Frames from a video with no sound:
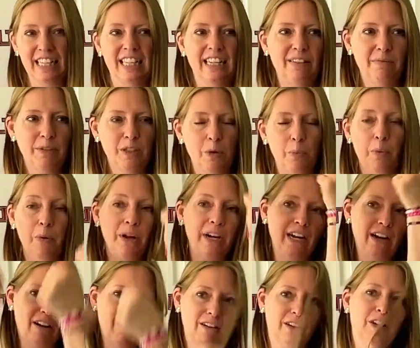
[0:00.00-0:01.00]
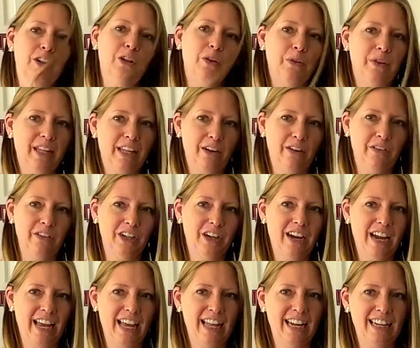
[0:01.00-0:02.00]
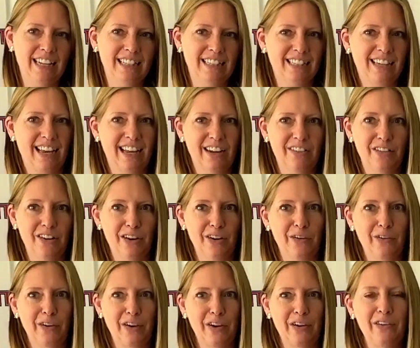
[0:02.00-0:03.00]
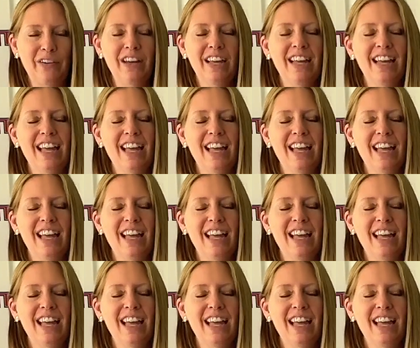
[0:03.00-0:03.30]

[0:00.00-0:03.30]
And so putting on clothing over your head is kind of a no go.